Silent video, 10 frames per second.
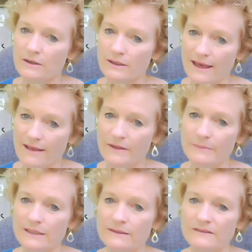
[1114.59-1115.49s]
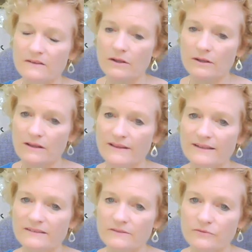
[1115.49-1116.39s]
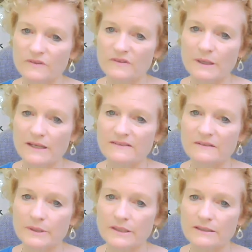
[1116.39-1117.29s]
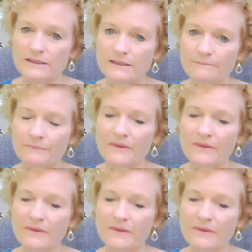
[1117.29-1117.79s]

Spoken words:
an element is called collective responsibility.